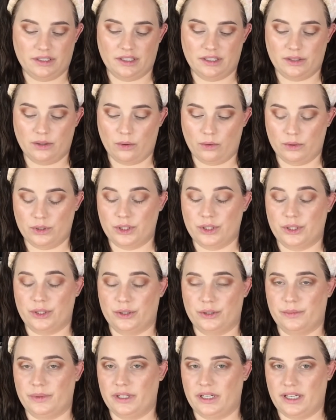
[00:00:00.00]
this whole
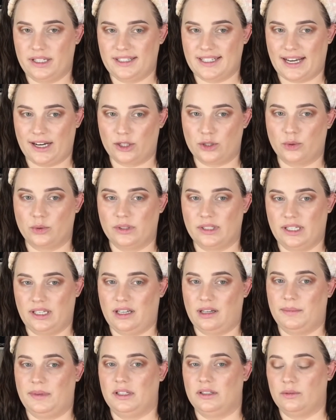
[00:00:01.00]
tube, and it's actually
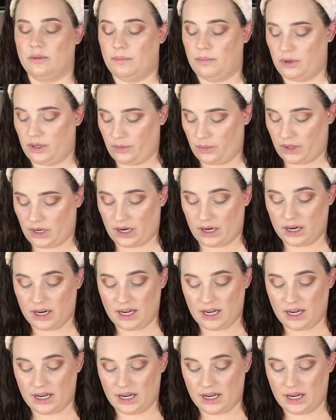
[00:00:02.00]
coming to a point where